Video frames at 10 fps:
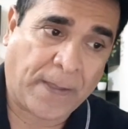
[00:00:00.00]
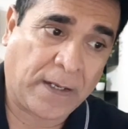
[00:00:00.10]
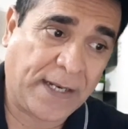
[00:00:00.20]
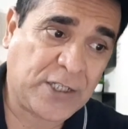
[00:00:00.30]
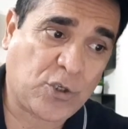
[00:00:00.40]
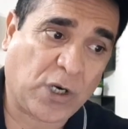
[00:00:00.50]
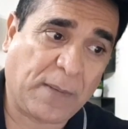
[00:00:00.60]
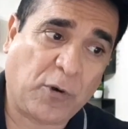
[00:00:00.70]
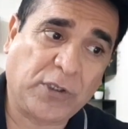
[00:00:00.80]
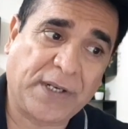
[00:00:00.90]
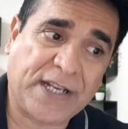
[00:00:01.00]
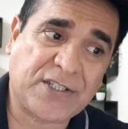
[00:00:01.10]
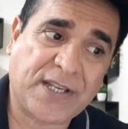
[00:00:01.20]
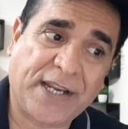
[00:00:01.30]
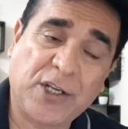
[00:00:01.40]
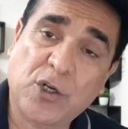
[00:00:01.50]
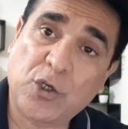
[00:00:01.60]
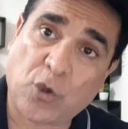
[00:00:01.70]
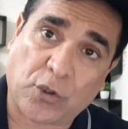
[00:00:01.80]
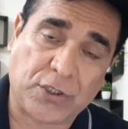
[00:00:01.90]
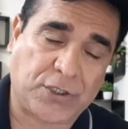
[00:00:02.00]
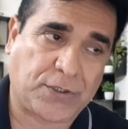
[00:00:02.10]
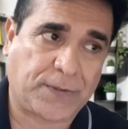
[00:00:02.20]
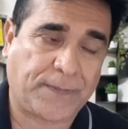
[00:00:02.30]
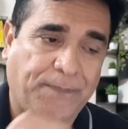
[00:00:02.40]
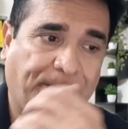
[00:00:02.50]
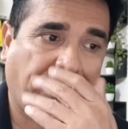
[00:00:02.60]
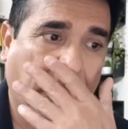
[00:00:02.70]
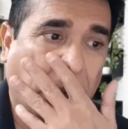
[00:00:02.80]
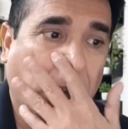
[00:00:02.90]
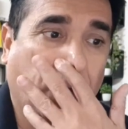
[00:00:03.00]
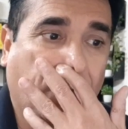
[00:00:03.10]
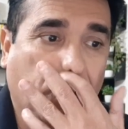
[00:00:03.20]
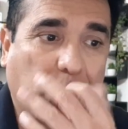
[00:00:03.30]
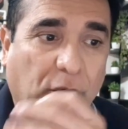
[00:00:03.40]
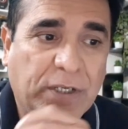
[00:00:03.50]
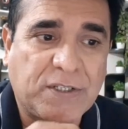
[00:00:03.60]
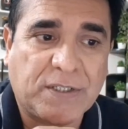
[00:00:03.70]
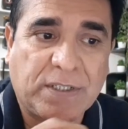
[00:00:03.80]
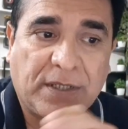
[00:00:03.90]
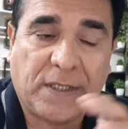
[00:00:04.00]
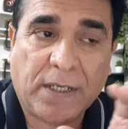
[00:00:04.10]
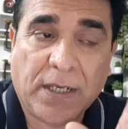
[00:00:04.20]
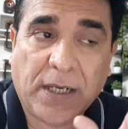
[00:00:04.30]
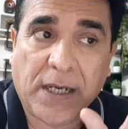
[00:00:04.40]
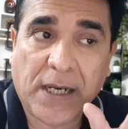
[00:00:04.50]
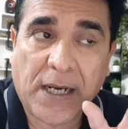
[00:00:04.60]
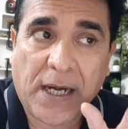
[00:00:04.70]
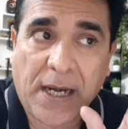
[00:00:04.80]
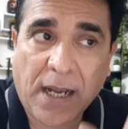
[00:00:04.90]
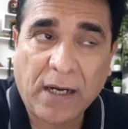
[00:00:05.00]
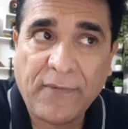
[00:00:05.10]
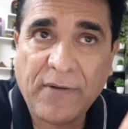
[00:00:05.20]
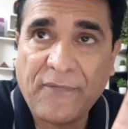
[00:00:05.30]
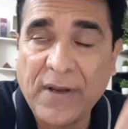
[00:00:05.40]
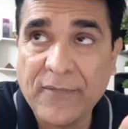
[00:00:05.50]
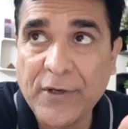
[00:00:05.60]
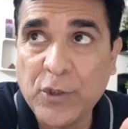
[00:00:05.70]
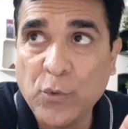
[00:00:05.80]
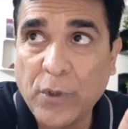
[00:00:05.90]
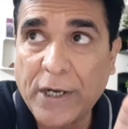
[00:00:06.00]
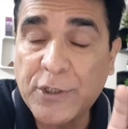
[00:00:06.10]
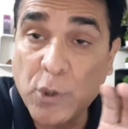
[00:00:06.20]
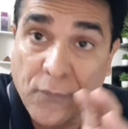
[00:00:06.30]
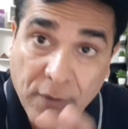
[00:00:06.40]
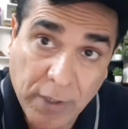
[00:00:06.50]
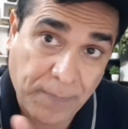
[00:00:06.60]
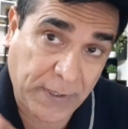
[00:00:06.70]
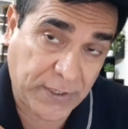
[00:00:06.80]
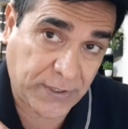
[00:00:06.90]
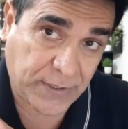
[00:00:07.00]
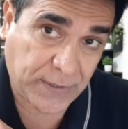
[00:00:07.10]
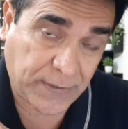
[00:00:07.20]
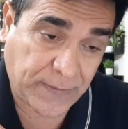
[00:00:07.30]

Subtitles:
Let's talk about the next sign, Taurus. Now for Taurus, luck will favor you at your workplace.